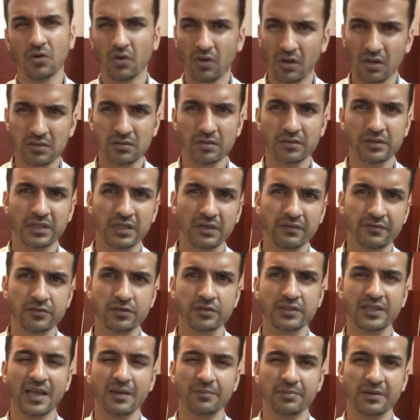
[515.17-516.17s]
Also saves
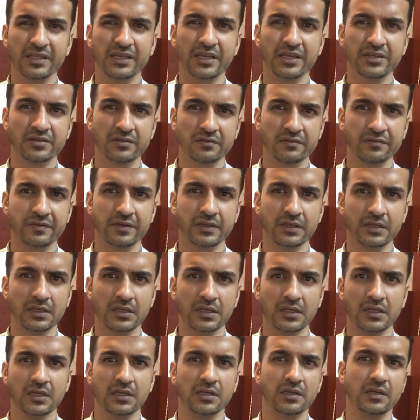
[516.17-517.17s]
you the application
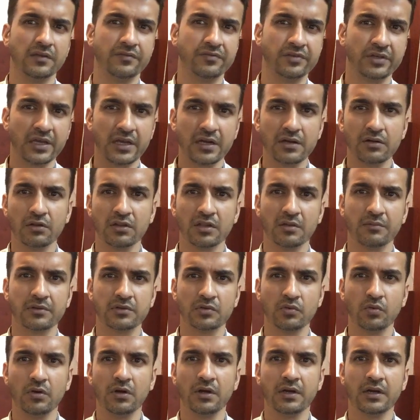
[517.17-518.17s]
fee. If you get into some
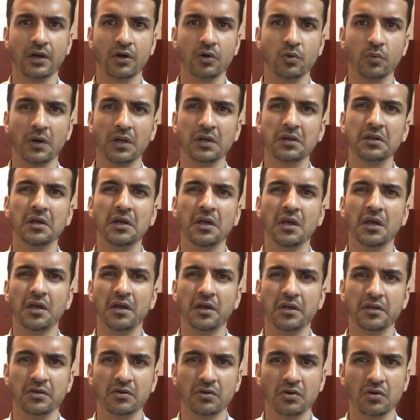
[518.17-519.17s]
school in round 1,
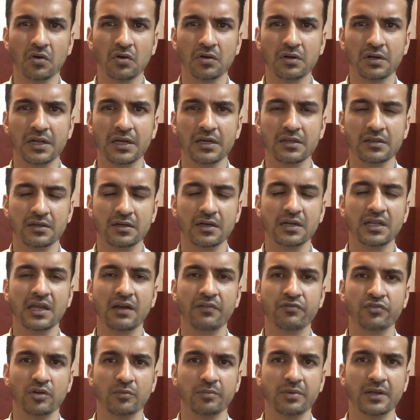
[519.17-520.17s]
you don't necessarily
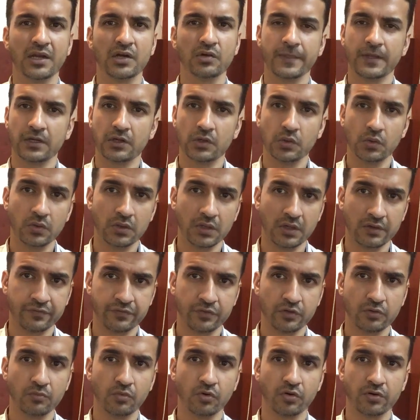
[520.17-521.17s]
have to apply to a
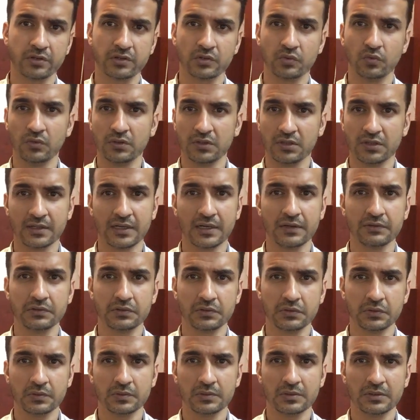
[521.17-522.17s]
few more schools in
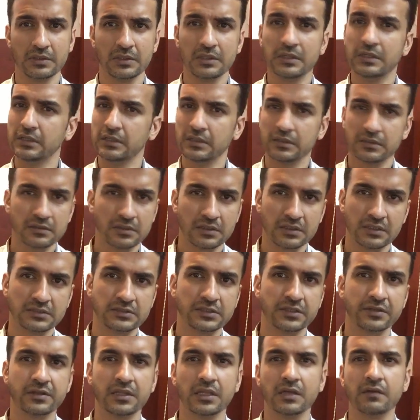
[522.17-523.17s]
round 2. So it
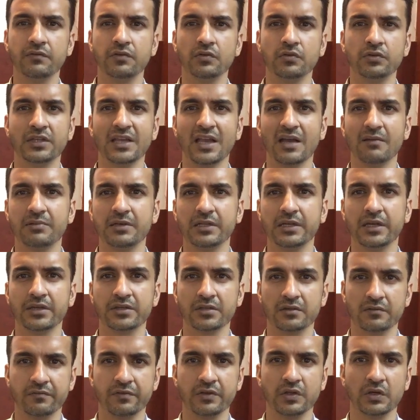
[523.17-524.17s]
will just save you the
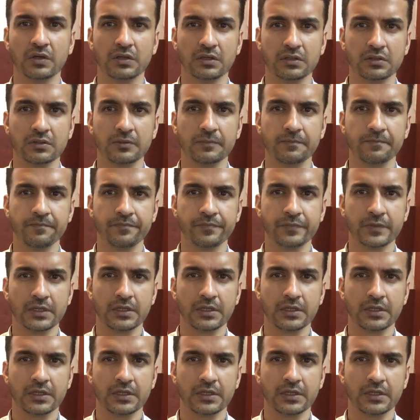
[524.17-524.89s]
application fee also.